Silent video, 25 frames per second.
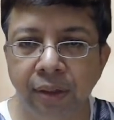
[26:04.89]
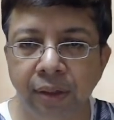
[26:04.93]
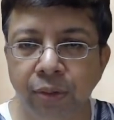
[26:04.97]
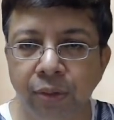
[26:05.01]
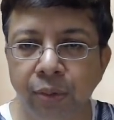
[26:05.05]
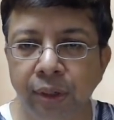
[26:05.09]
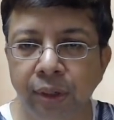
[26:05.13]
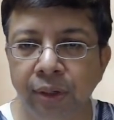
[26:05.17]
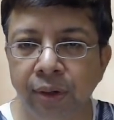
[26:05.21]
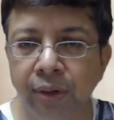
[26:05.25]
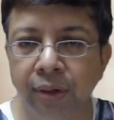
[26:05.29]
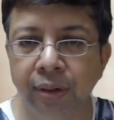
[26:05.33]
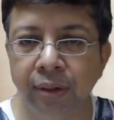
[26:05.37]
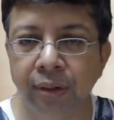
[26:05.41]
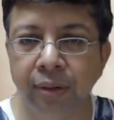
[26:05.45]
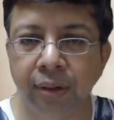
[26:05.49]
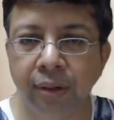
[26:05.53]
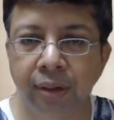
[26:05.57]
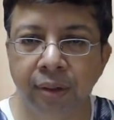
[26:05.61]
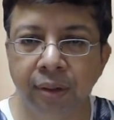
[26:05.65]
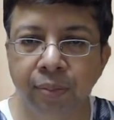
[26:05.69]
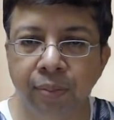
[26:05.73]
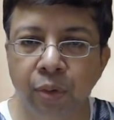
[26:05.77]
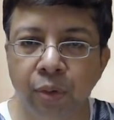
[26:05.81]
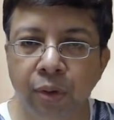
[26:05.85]
do it on
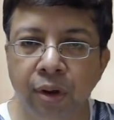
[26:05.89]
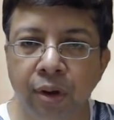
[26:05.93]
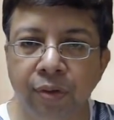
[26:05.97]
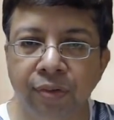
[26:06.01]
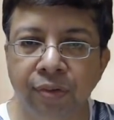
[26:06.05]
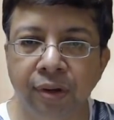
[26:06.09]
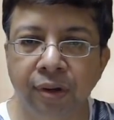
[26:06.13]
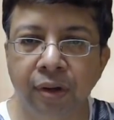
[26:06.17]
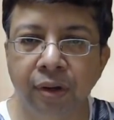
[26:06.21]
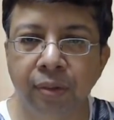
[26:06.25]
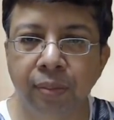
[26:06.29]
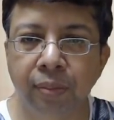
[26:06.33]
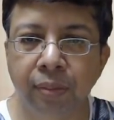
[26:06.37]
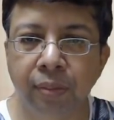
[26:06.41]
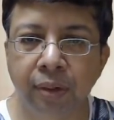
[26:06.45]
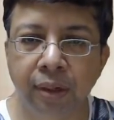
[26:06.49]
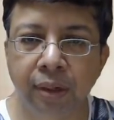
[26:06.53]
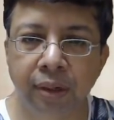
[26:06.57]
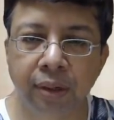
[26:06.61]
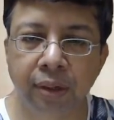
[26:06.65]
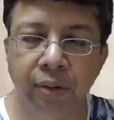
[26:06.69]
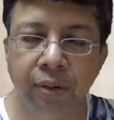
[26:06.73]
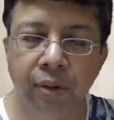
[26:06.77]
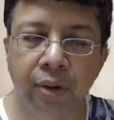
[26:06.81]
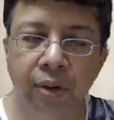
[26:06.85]
more often
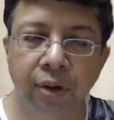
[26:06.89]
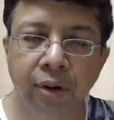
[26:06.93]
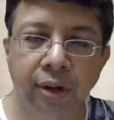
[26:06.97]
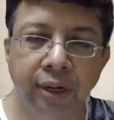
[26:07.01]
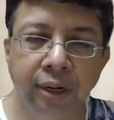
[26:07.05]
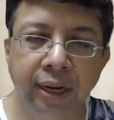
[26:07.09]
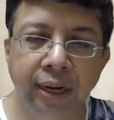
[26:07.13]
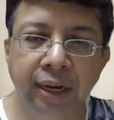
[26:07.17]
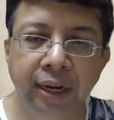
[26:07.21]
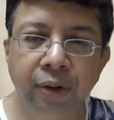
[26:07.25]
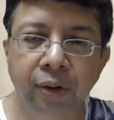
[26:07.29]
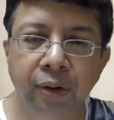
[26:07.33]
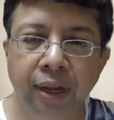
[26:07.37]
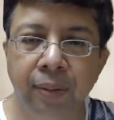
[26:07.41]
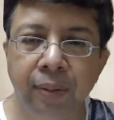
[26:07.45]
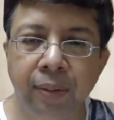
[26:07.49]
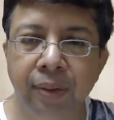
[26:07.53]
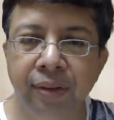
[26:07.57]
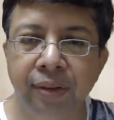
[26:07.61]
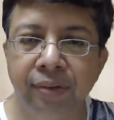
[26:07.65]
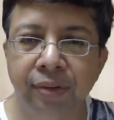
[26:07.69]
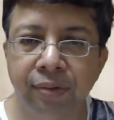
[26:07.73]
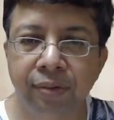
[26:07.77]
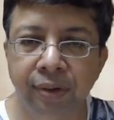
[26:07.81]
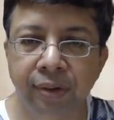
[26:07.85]
on a day-to-day
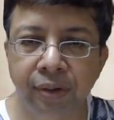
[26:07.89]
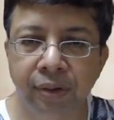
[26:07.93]
basis.